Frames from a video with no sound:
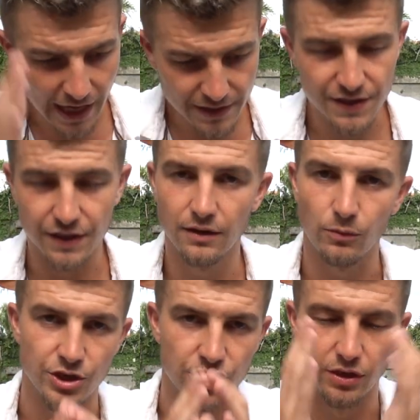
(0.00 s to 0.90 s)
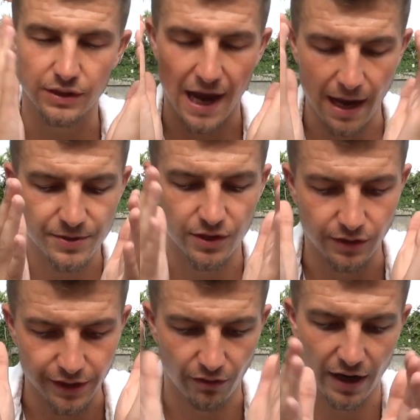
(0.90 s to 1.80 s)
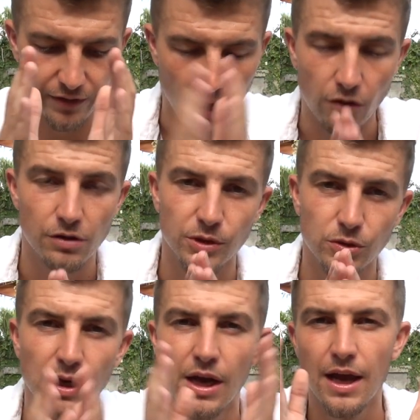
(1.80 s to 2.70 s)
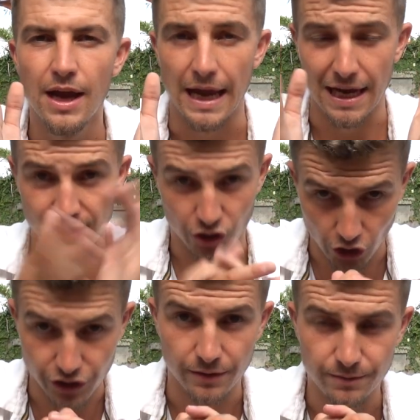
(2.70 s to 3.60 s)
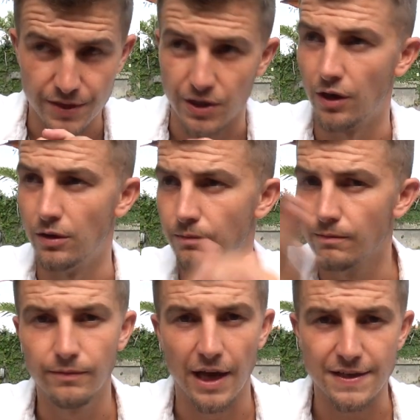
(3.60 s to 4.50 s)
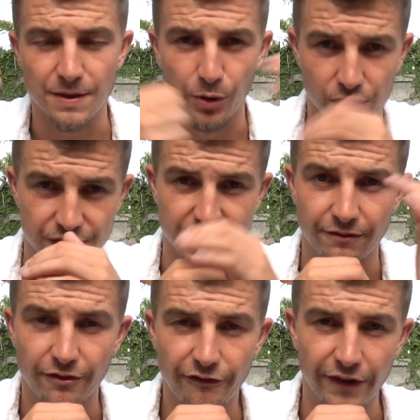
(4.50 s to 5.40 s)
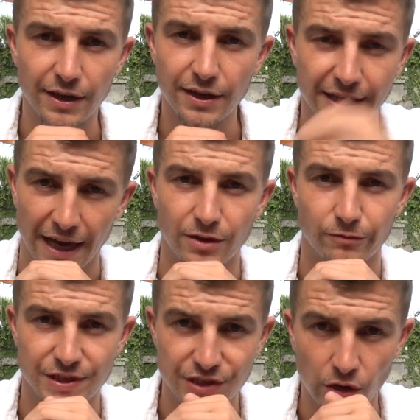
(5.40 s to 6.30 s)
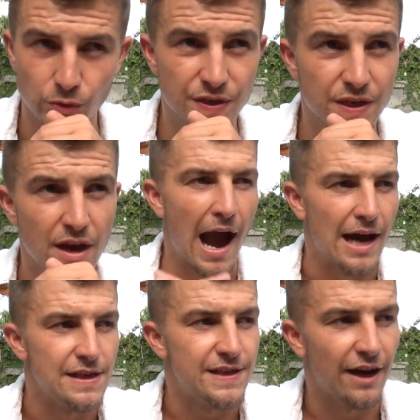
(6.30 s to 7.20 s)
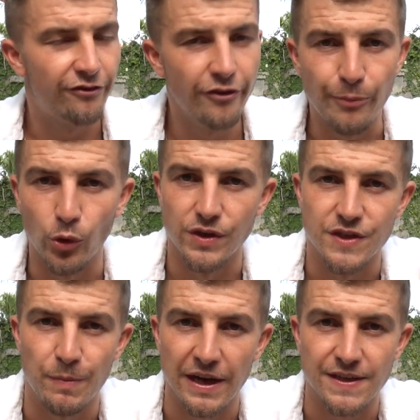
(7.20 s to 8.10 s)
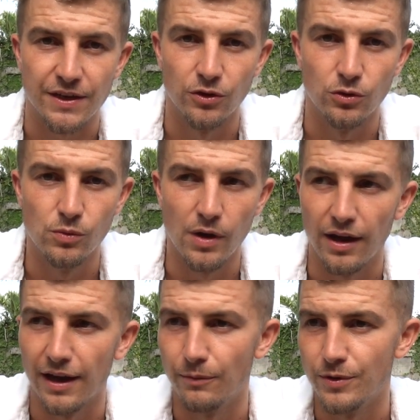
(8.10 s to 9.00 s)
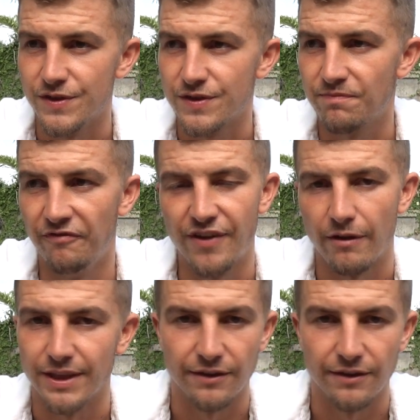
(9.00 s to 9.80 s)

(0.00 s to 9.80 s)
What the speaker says: incident, which looked absolutely grave and horrible, is good. So that's a positive. Finland get the result. As a footballing spectacle, it was very